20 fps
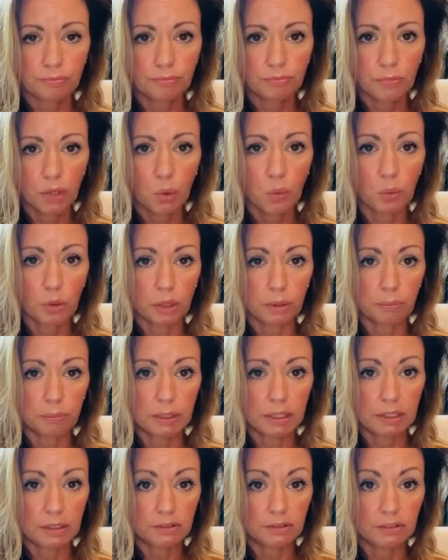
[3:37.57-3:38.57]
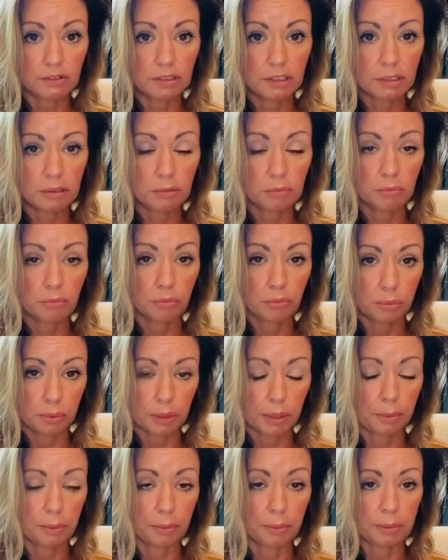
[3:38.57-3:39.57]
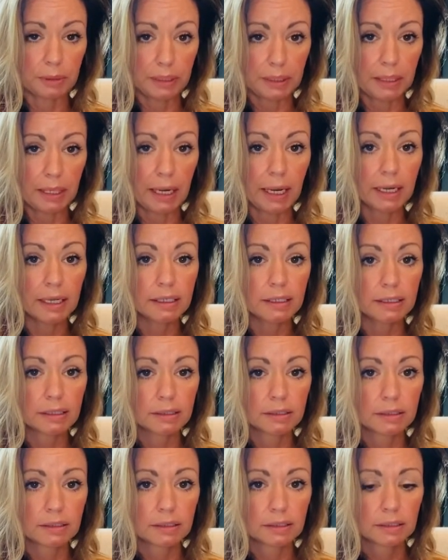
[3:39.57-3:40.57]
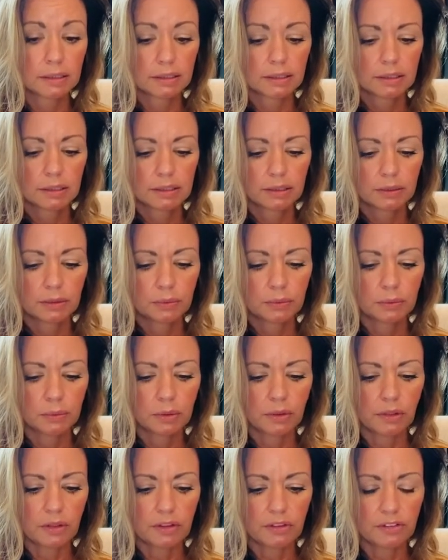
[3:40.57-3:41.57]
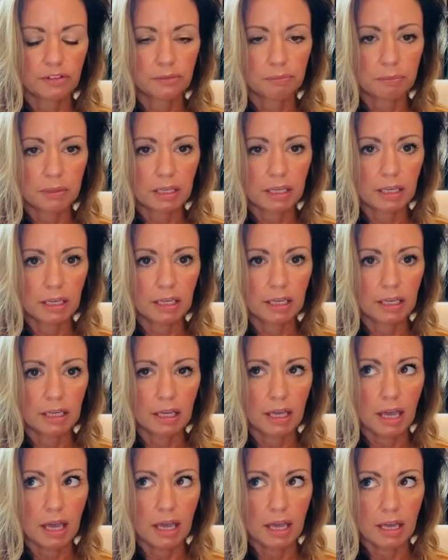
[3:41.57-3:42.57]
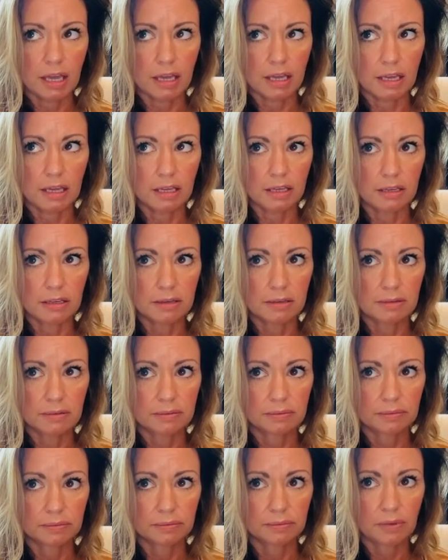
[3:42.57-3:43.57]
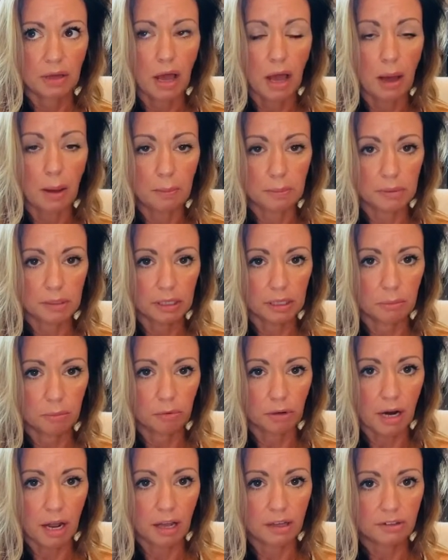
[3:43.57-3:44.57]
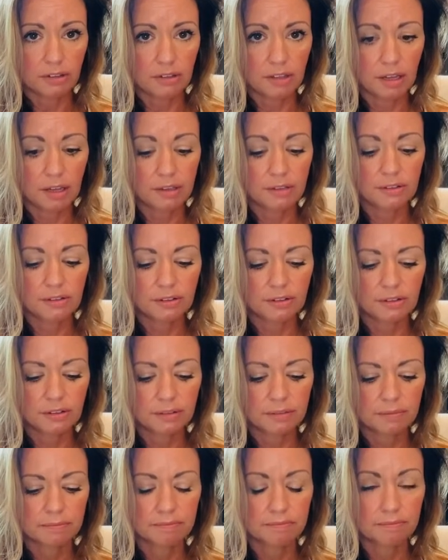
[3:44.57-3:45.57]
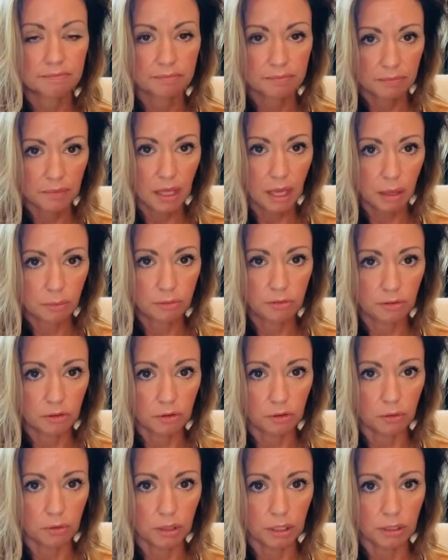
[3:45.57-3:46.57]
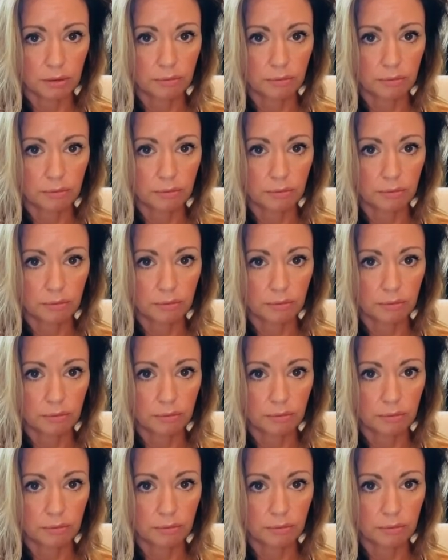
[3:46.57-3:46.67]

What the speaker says: Will it be easy? Probably not. Will this be a humbling process? Absolutely.